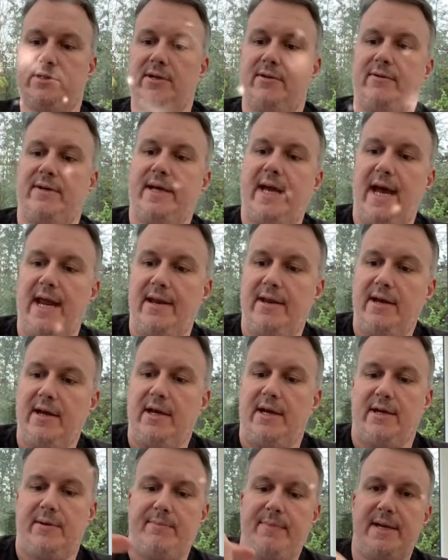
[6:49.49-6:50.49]
So
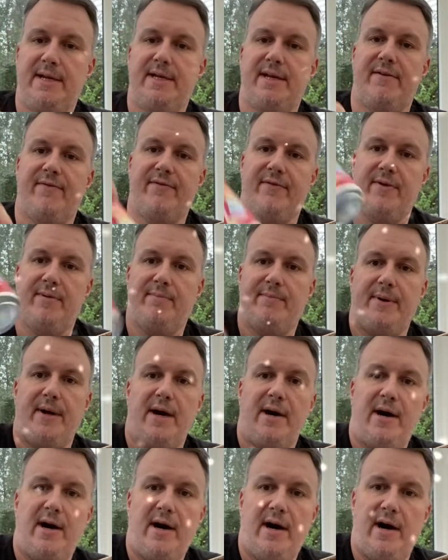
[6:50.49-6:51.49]
again, a bit different,
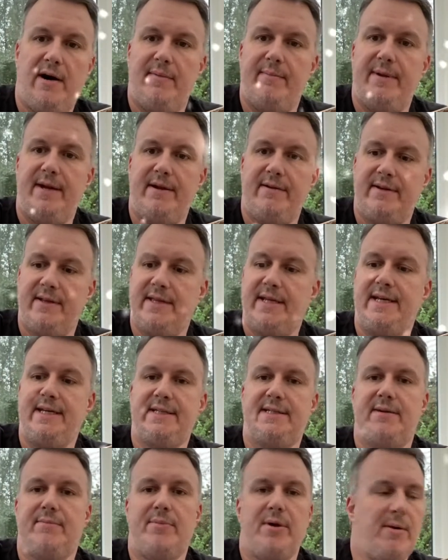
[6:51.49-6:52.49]
but
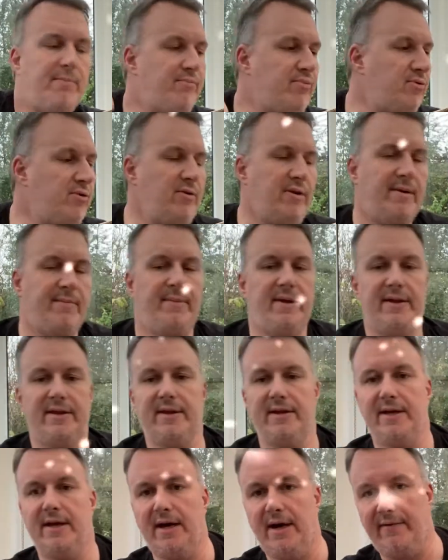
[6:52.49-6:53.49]
these are a brewery
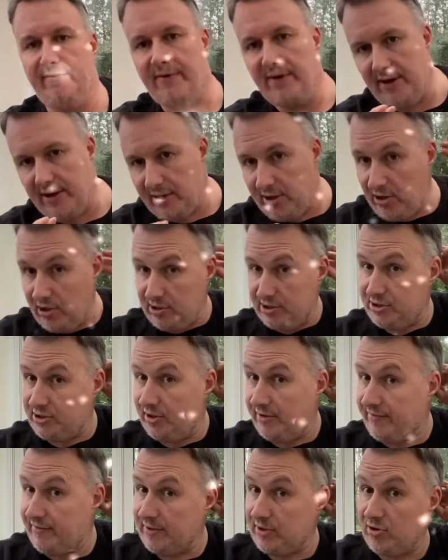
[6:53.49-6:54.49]
that I've heard lots
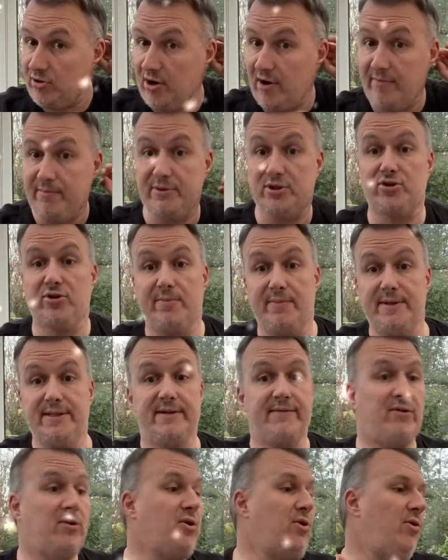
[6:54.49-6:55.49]
of, and Craft Metropolis
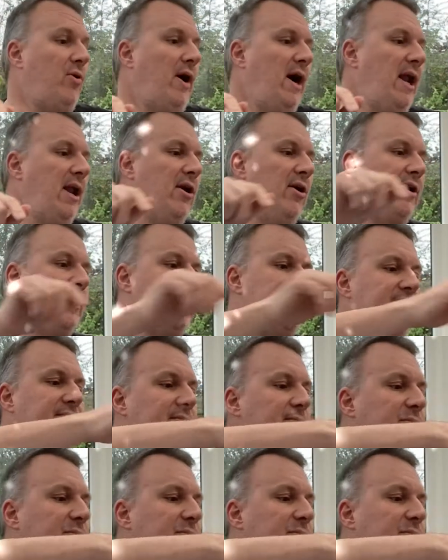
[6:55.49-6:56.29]
have got quite a lot of different